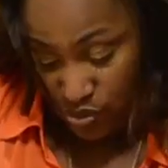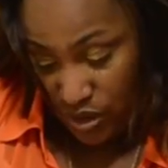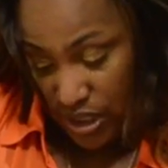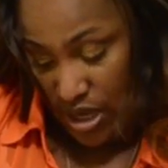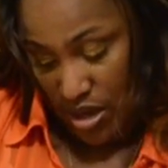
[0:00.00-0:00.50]

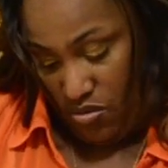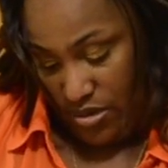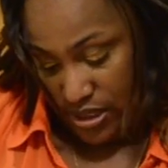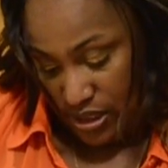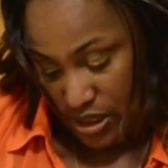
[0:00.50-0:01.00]
really
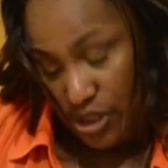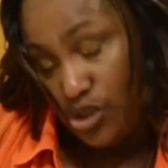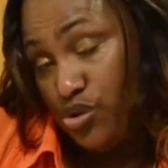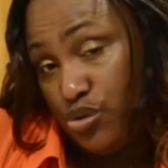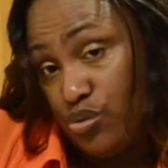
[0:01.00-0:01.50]
always good
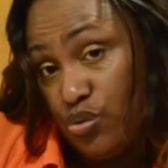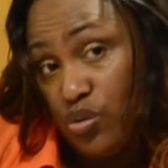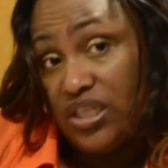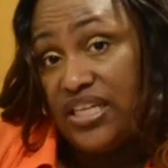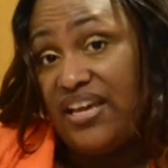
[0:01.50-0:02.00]
to
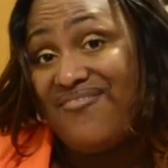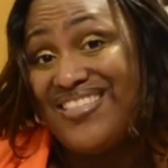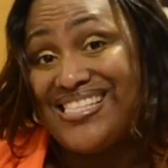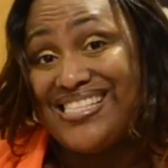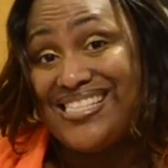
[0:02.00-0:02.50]
leave the
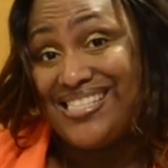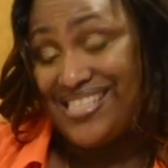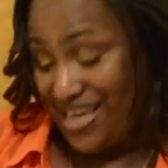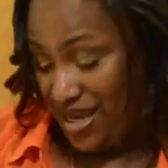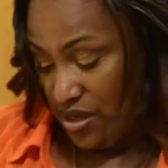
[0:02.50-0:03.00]

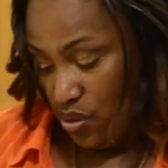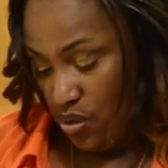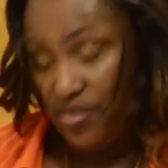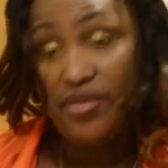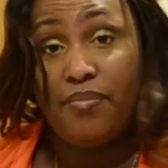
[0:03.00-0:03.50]
skin
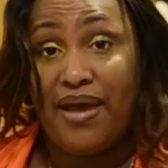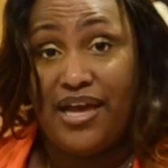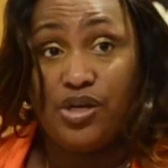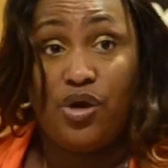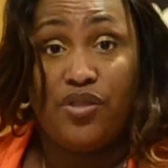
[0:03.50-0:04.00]
on the
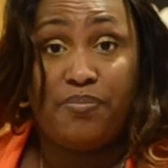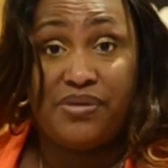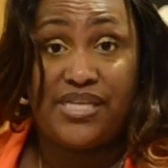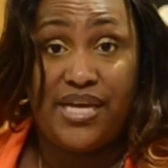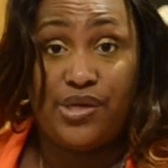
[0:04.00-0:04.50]

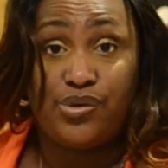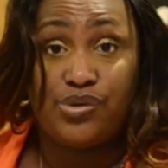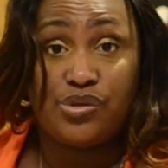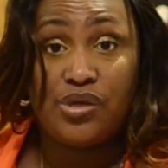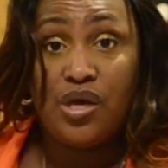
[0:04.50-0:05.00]

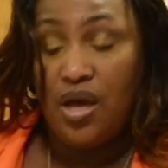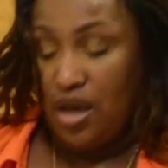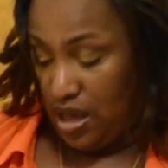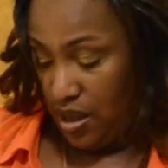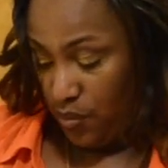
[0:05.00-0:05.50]
potatoes
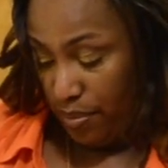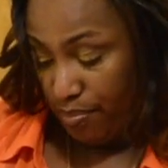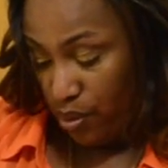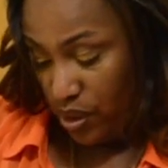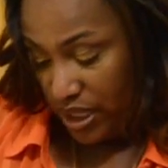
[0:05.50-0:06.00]
when
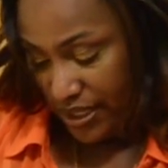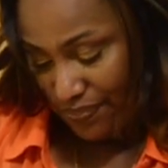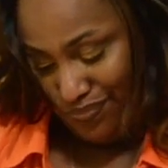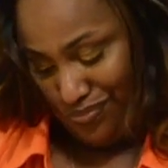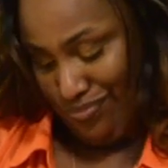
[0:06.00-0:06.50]
boiling
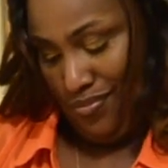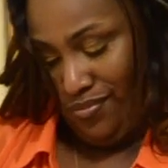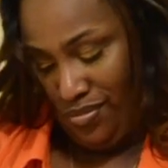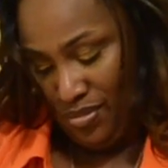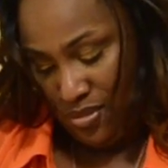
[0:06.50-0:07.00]

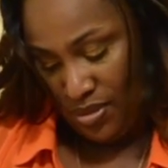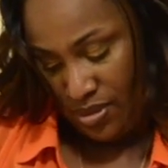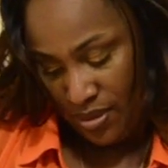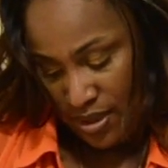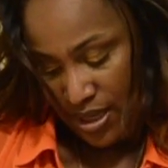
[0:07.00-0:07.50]

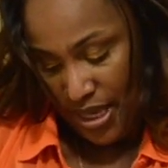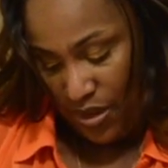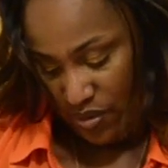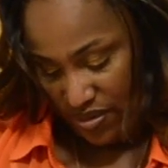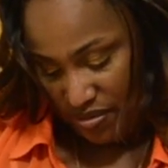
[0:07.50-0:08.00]

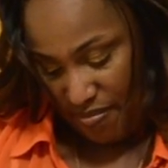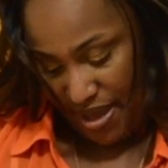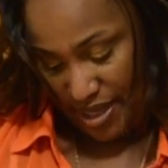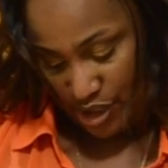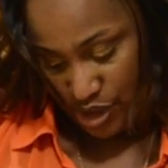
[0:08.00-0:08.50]
and with
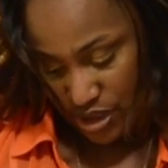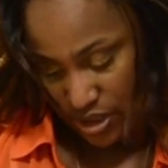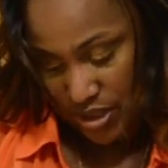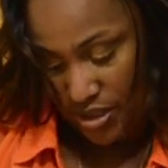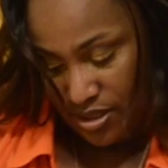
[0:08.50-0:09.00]
mashing.
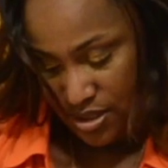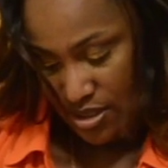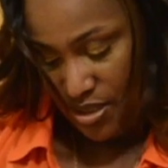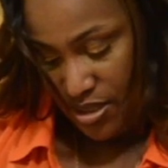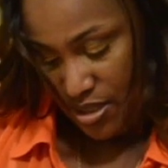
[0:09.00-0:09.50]

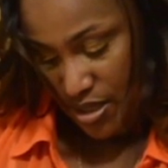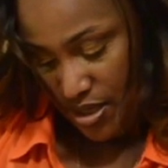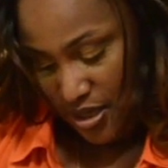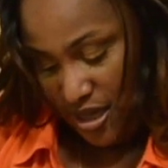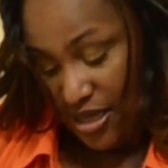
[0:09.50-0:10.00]

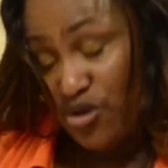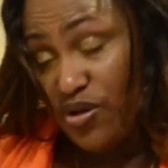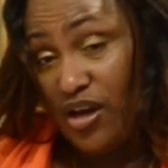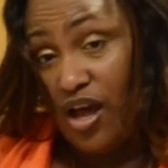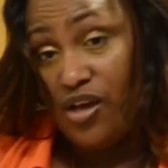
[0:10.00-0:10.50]
And you
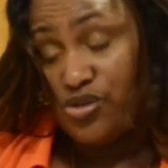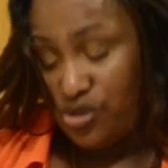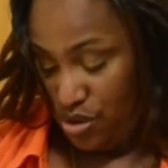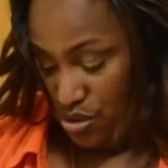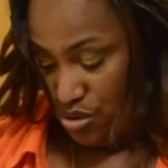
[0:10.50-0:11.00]
can
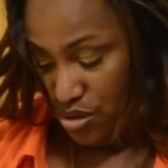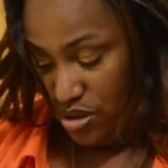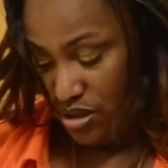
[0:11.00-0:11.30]
also